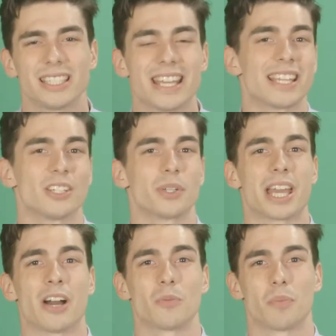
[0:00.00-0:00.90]
taking into
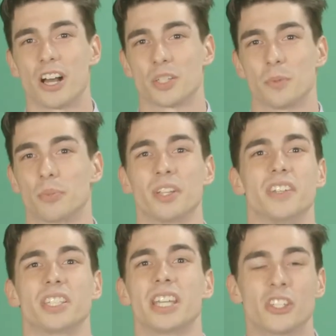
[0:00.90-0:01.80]
account possible
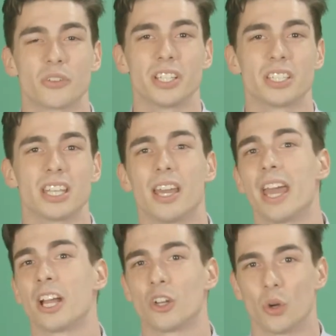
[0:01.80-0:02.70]
previous injuries,
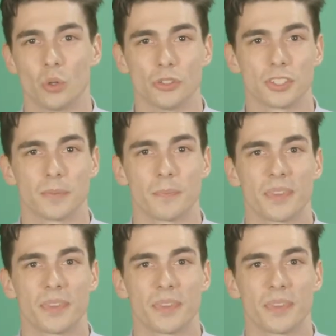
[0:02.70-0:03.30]
and goals.